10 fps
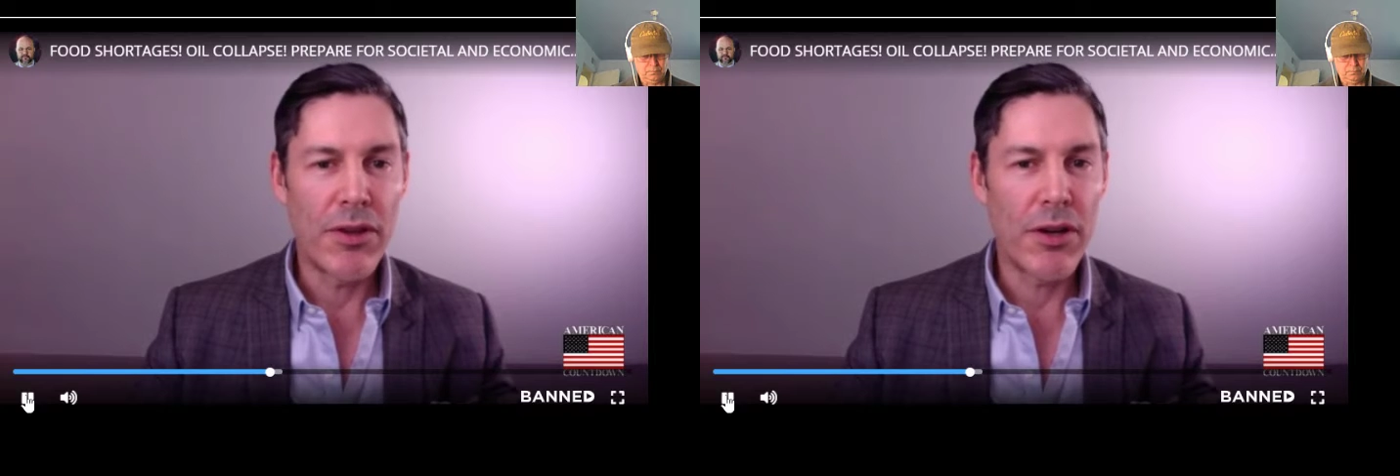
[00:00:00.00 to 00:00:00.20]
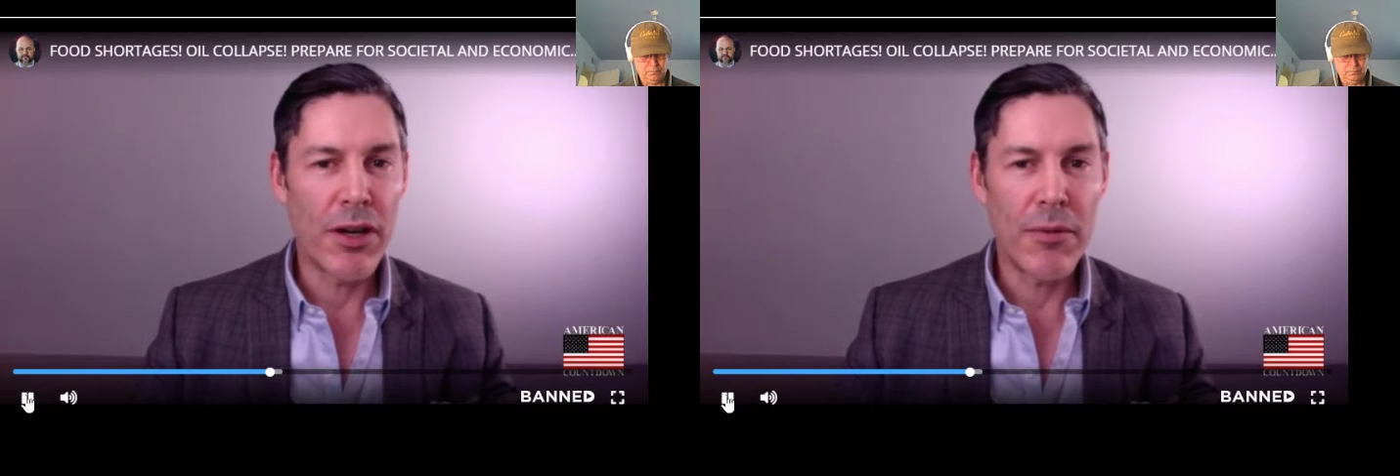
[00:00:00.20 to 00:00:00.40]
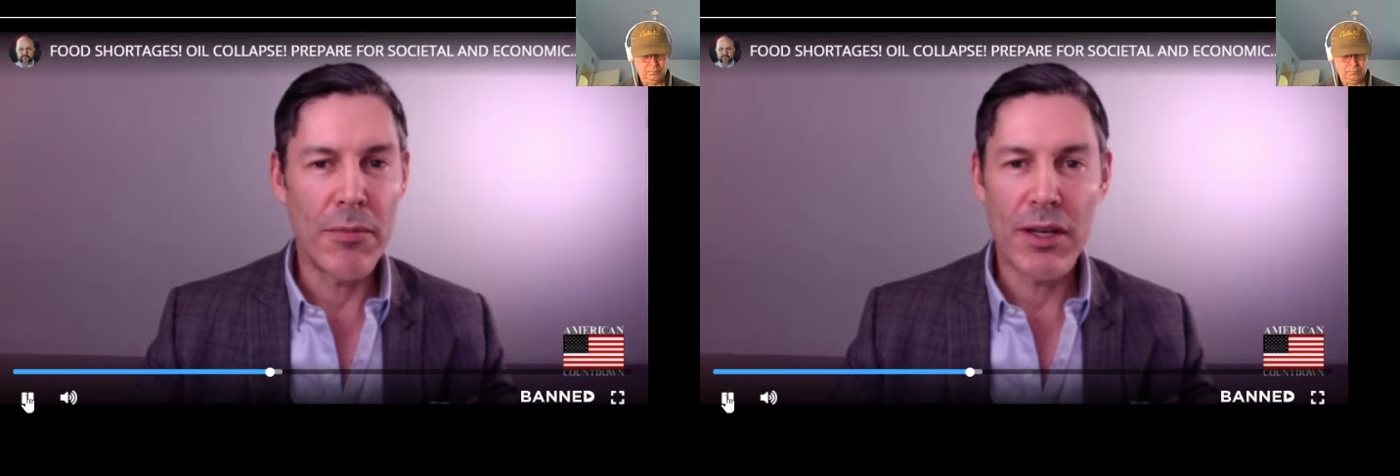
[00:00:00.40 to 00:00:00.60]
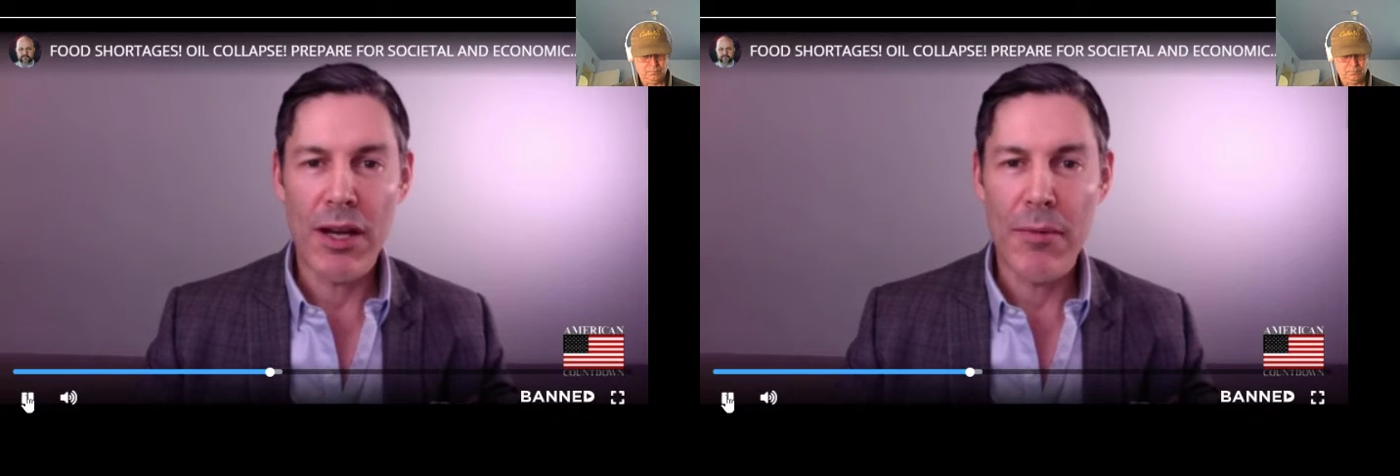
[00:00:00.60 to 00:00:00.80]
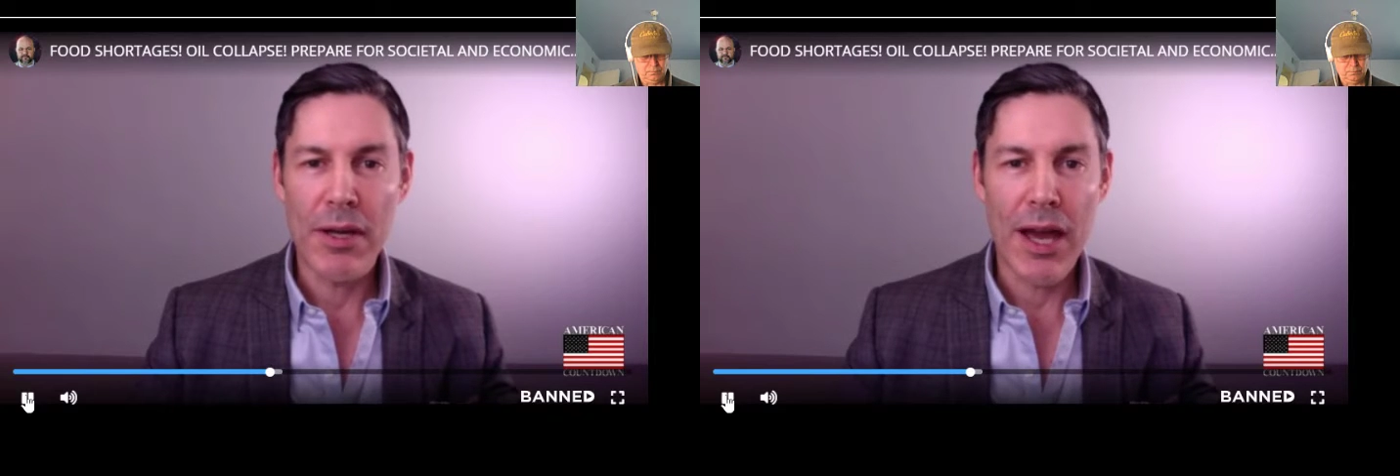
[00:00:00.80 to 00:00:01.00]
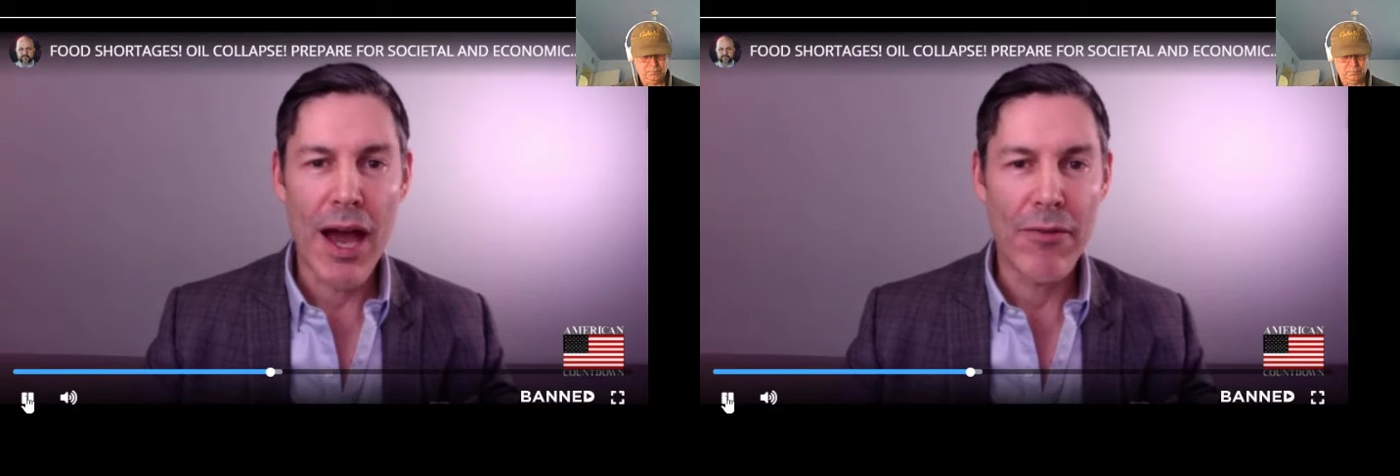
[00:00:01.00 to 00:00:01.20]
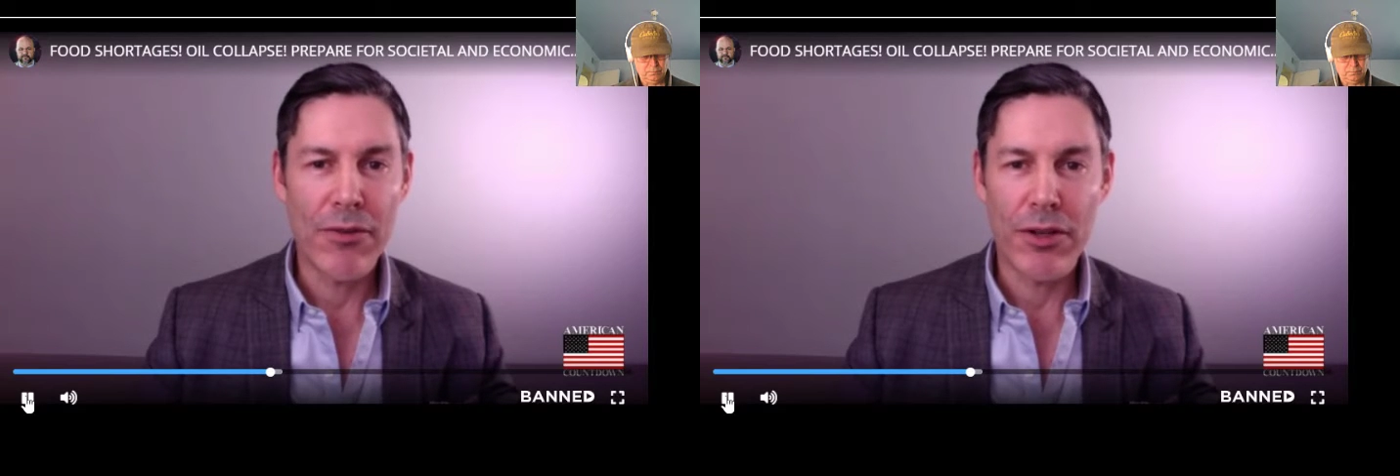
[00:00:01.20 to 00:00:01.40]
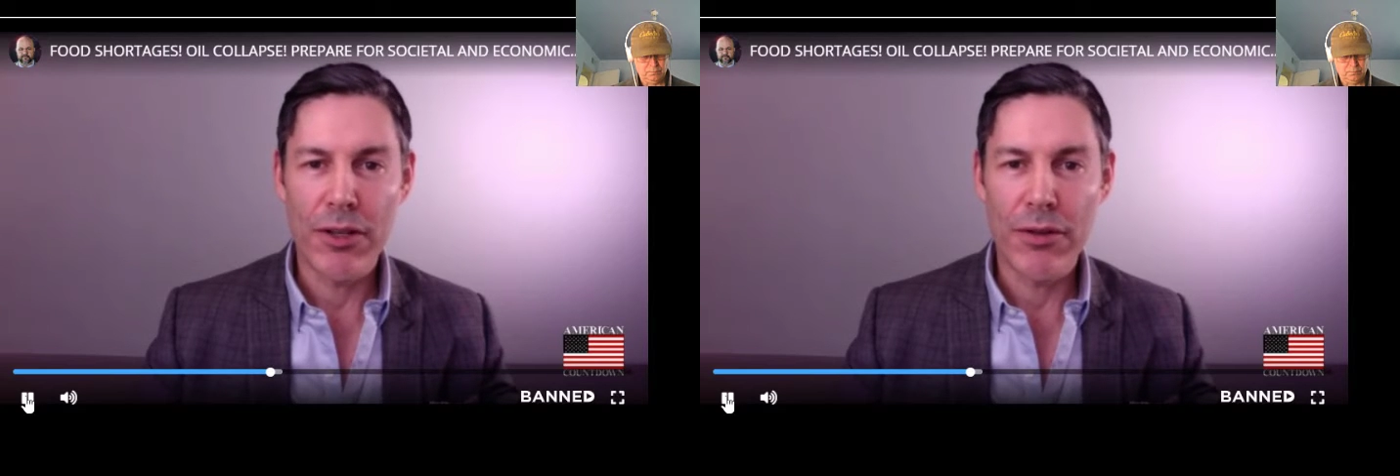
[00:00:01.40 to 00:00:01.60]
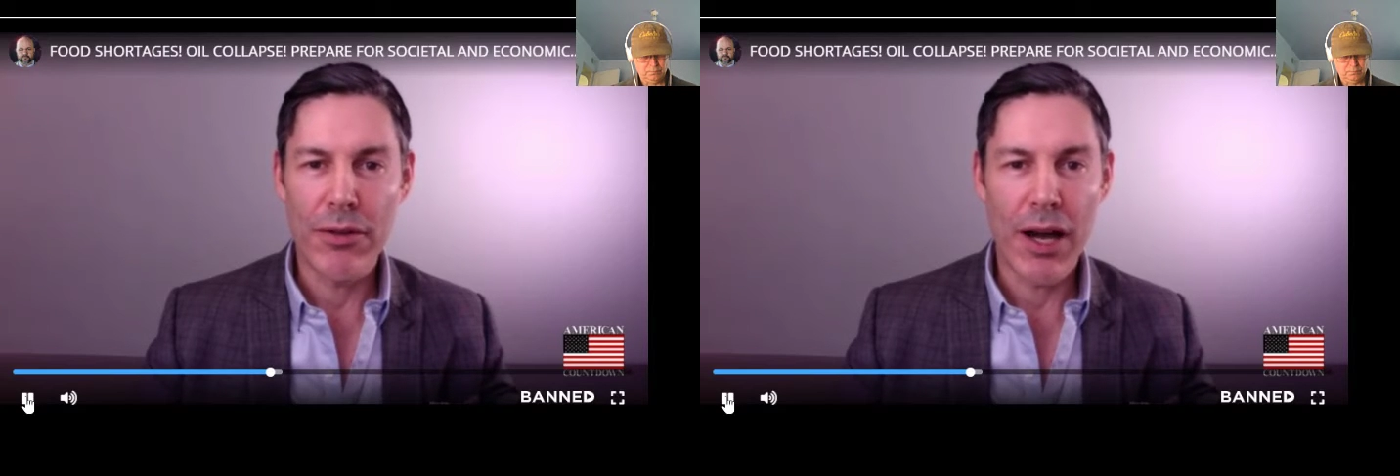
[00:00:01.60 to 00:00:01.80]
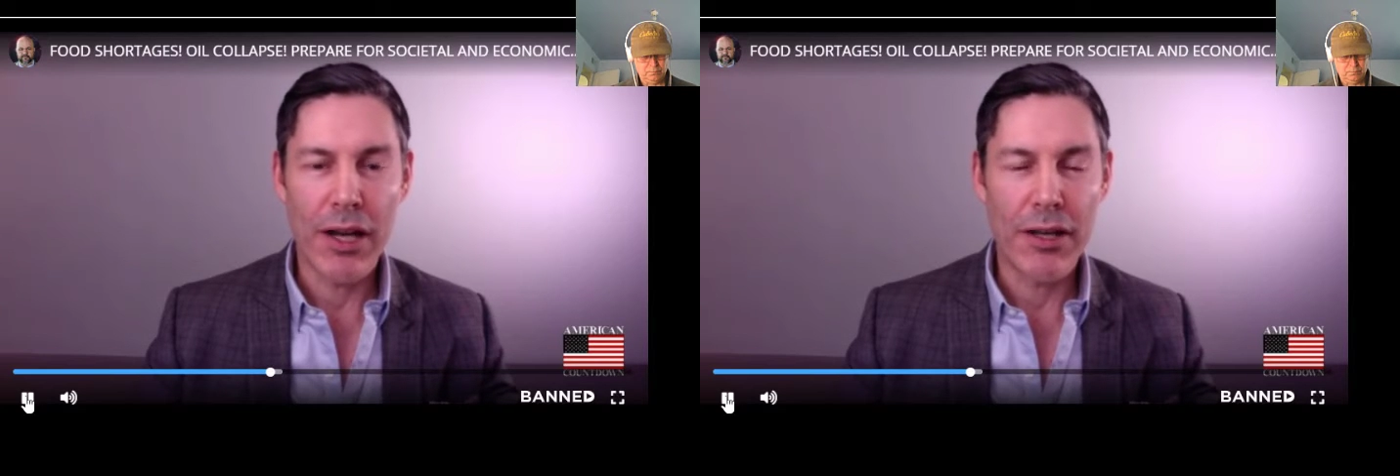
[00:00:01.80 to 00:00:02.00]
I mean, they're going to be coming after
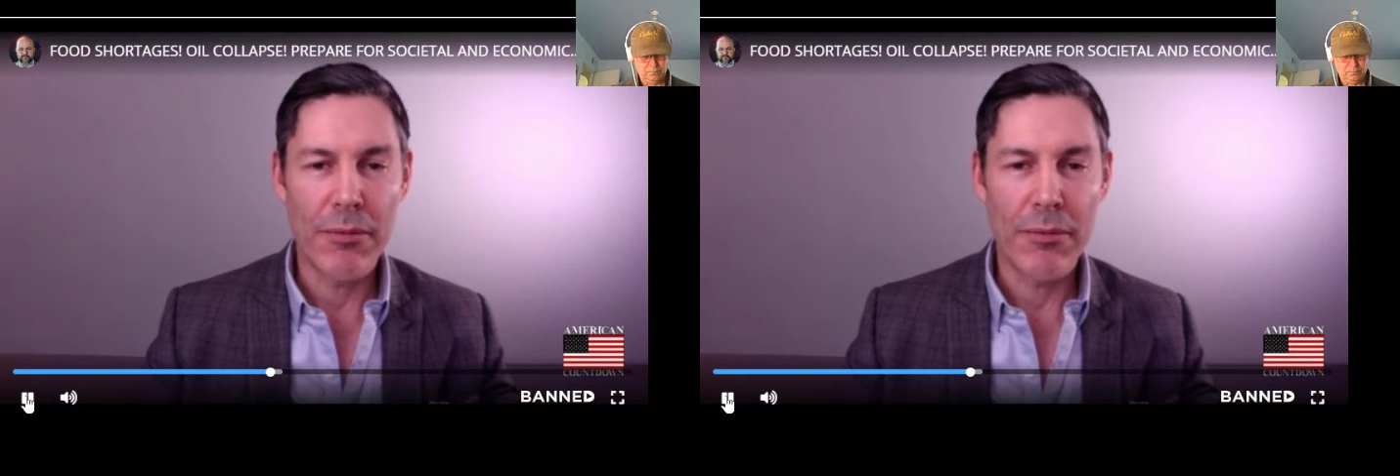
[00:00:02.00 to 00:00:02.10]
you.